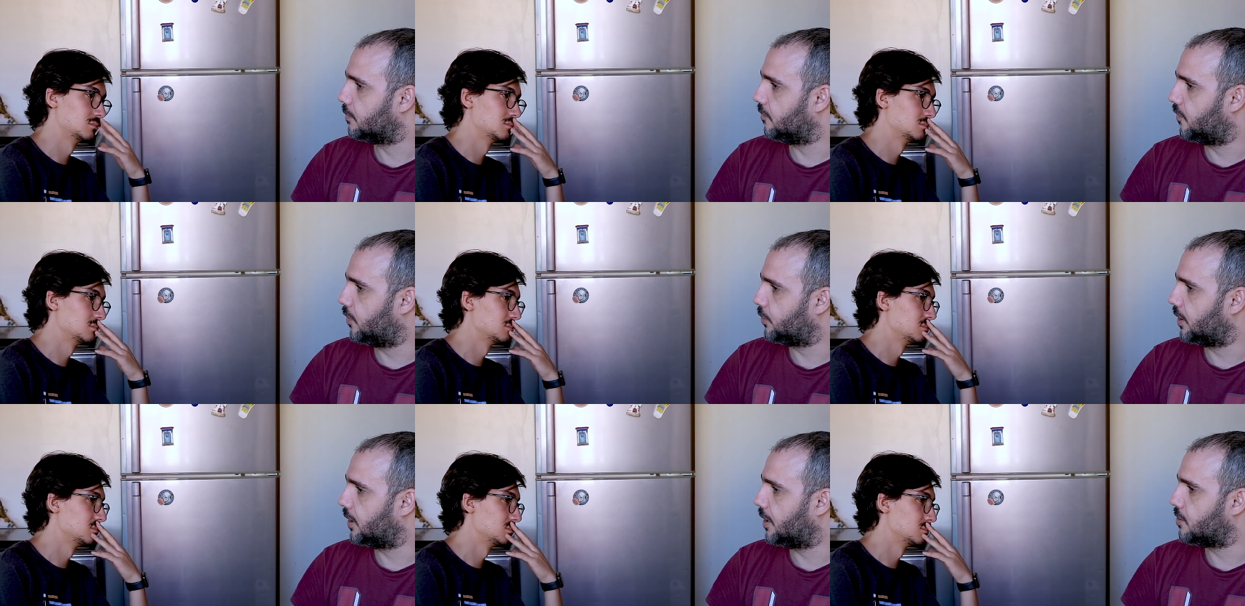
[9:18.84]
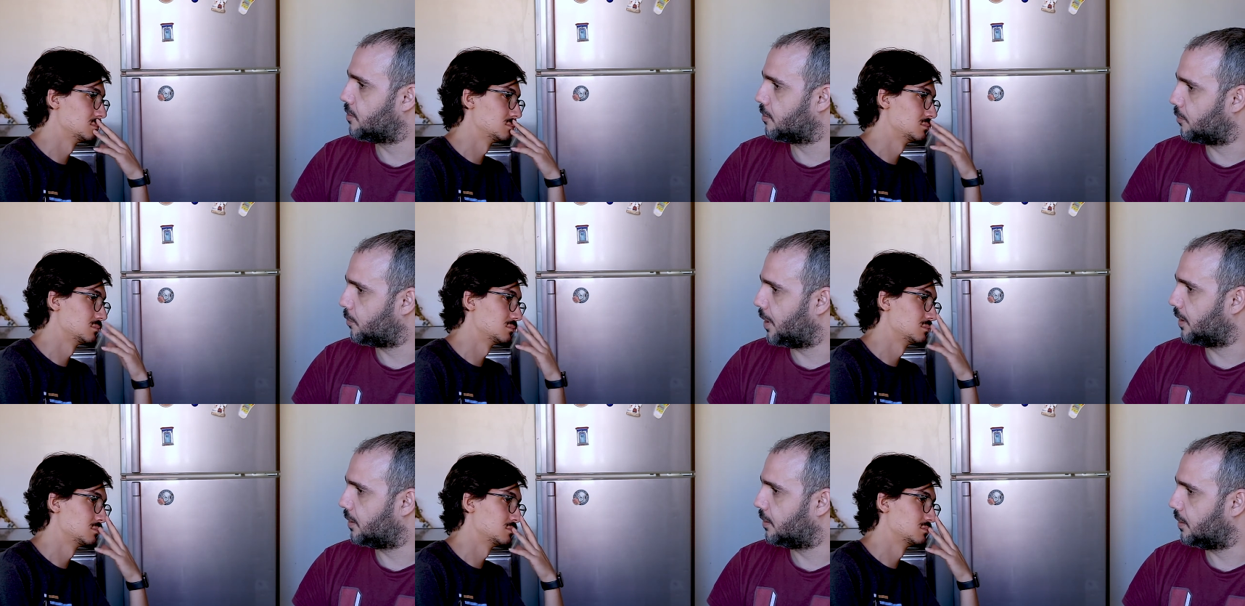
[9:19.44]
Speaker 1: voting is not a
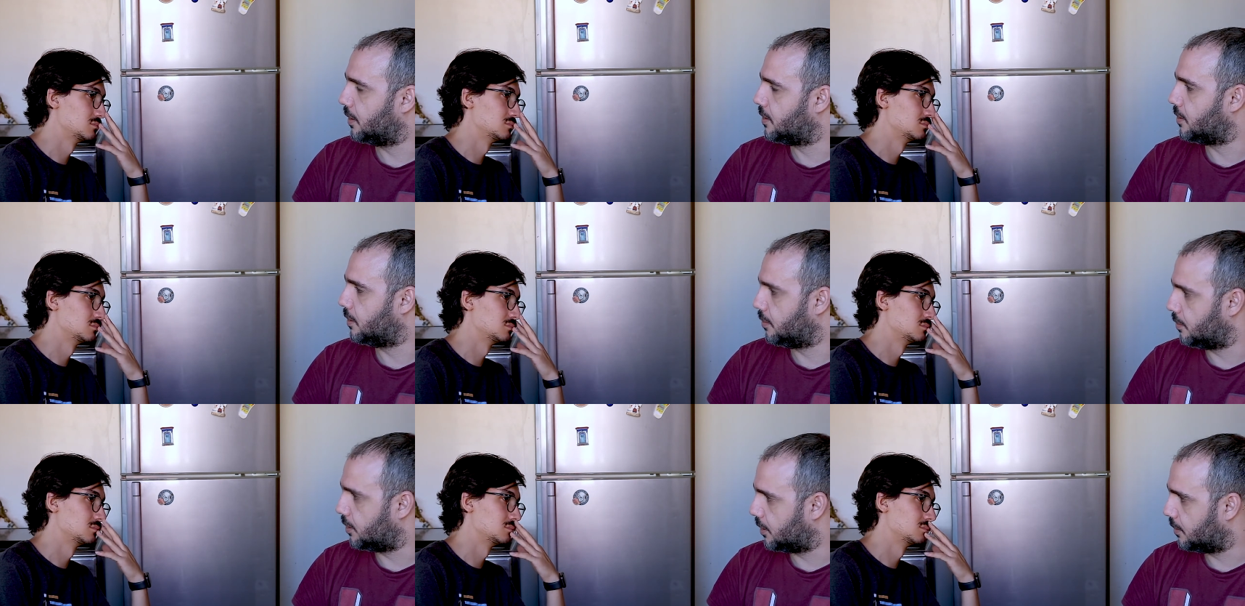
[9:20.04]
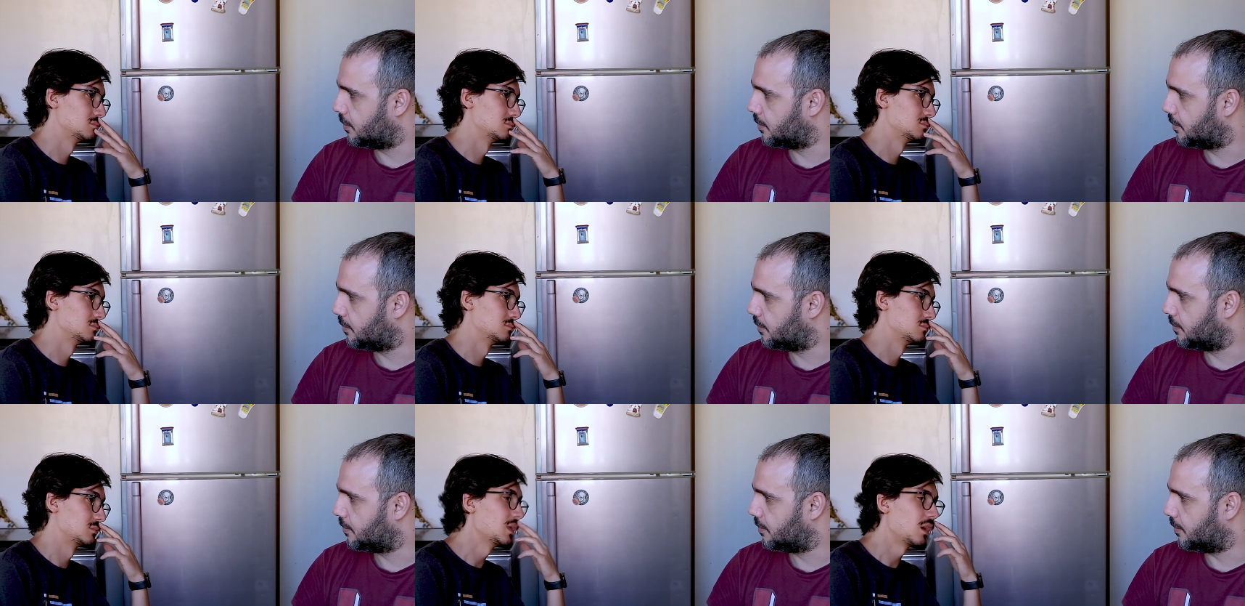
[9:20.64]
right; it's a duty.
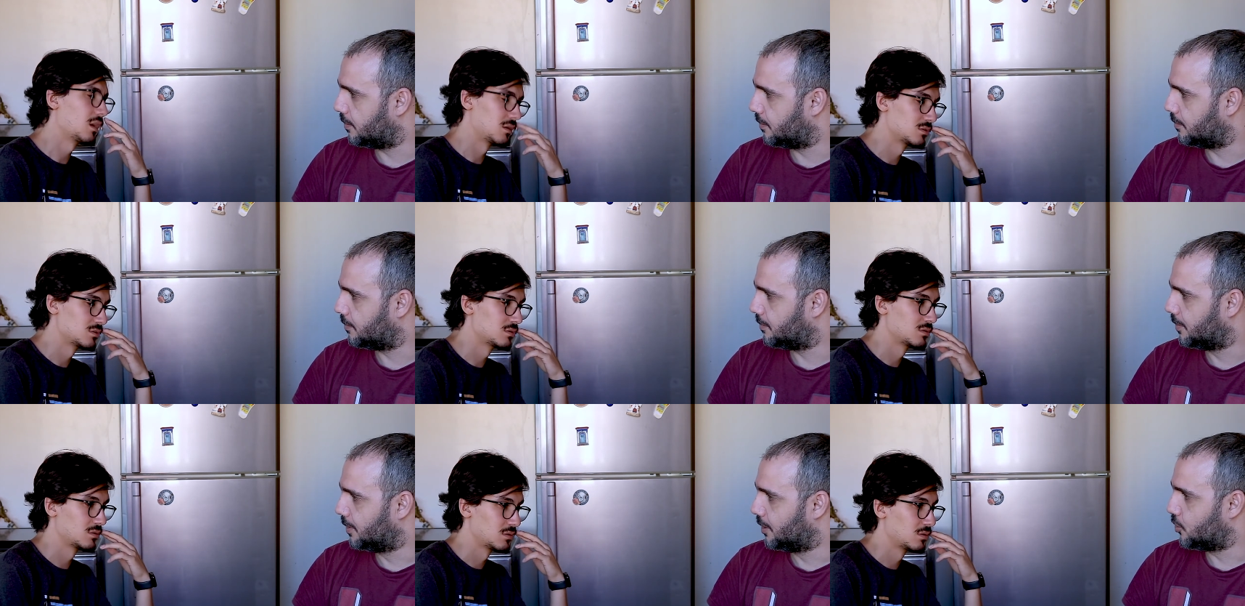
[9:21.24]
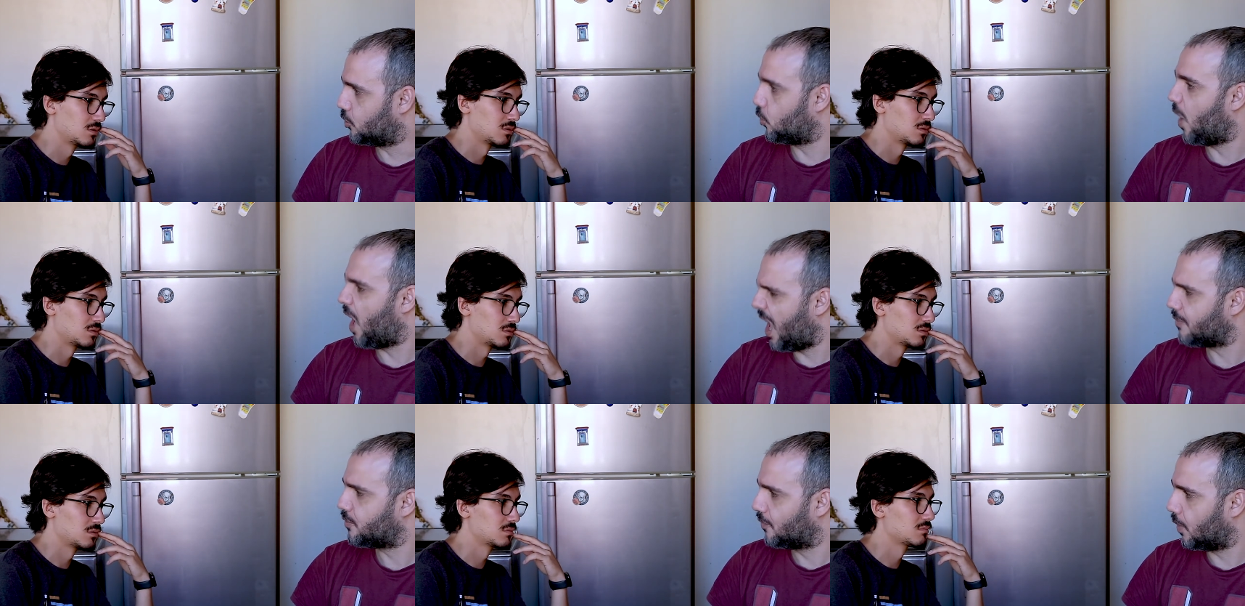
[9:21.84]
Yeah. So you
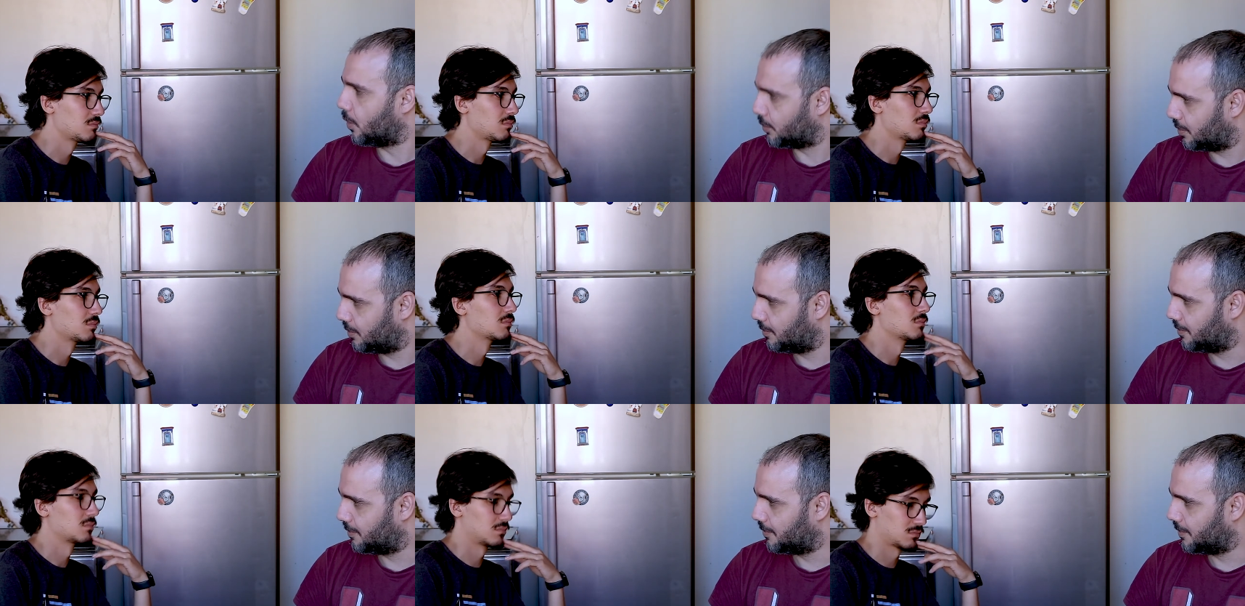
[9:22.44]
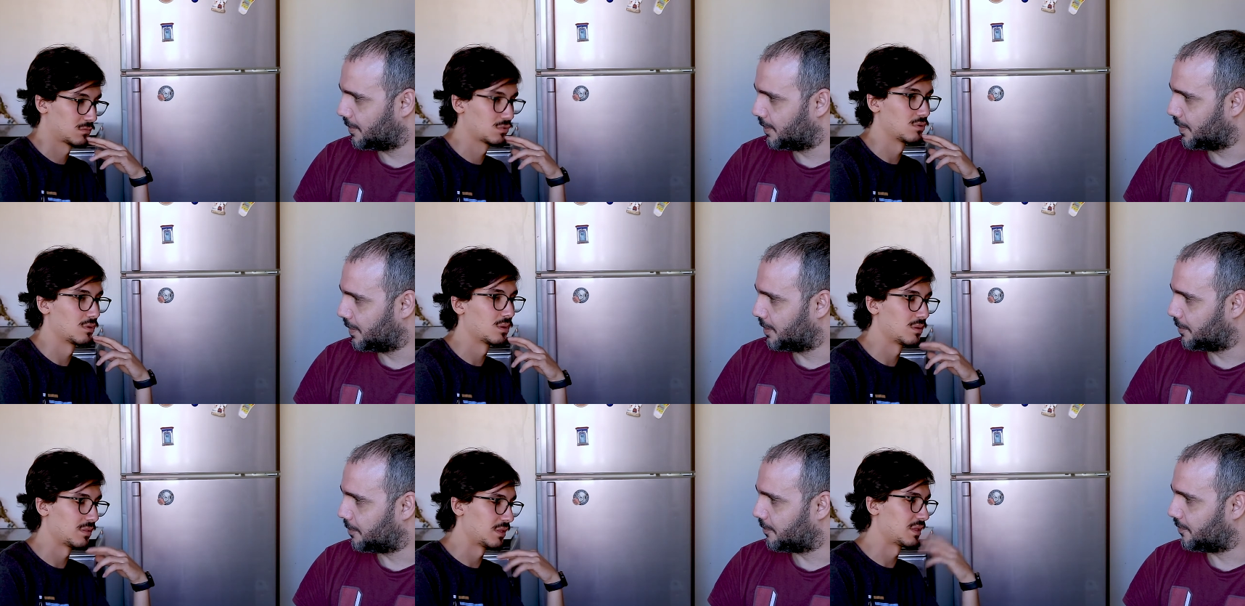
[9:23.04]
have to vote.
Speaker 2: Cool.
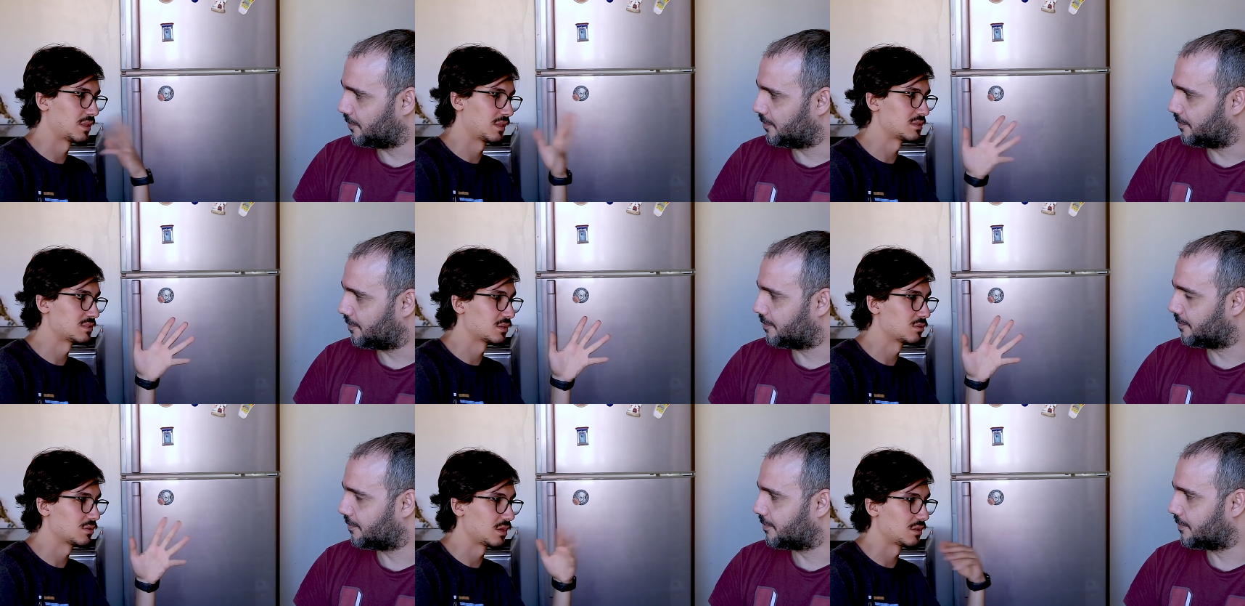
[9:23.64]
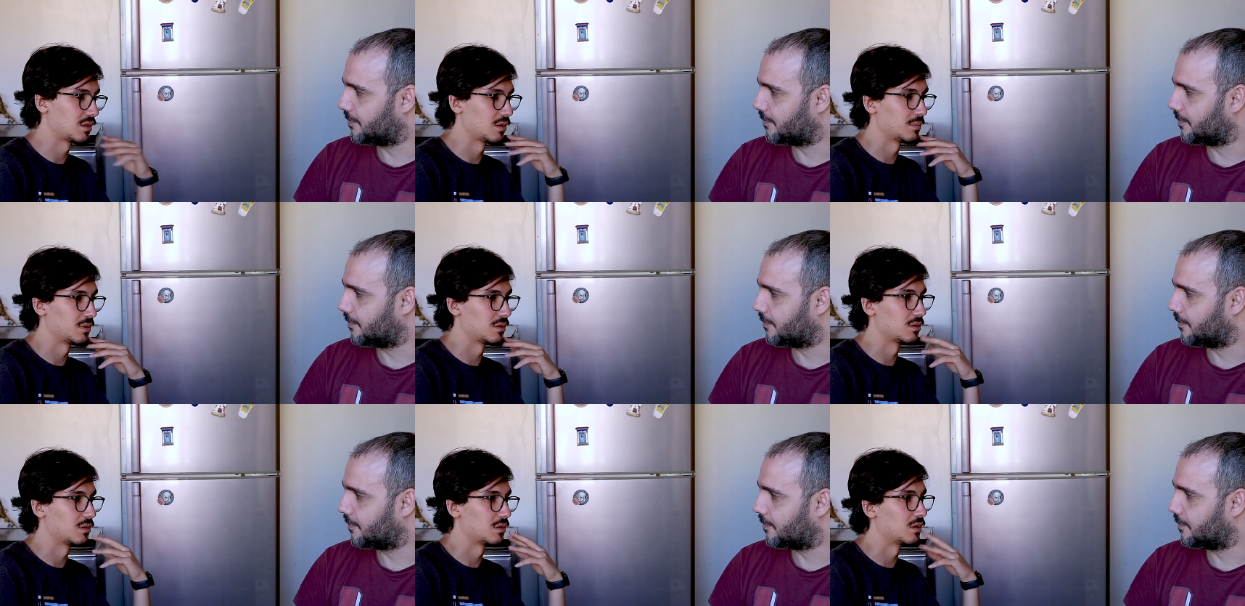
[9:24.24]
Uh, that's a good idea. I
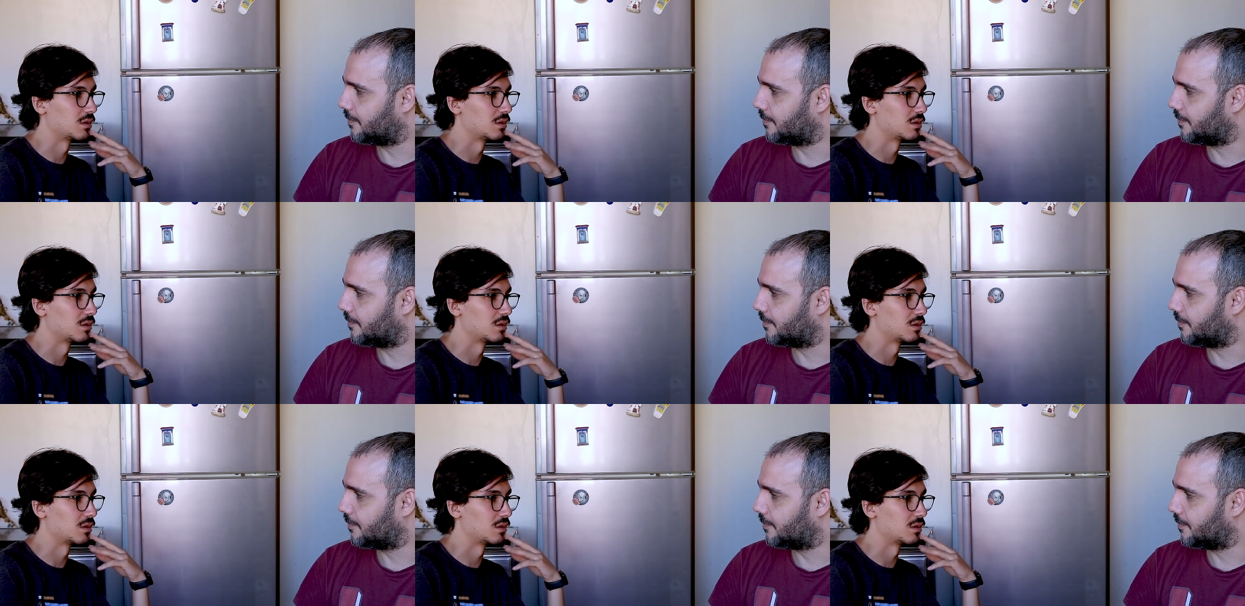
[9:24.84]
mean, uh,